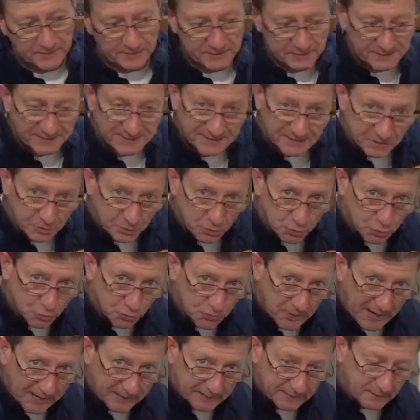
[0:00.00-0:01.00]
This is the
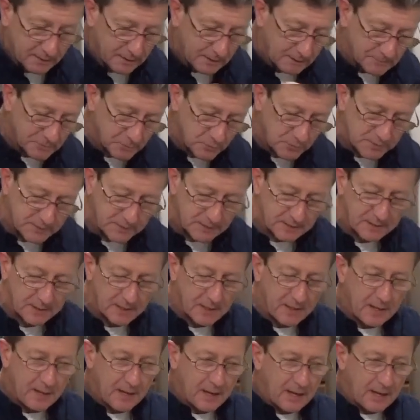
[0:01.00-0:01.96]
track that comes with it.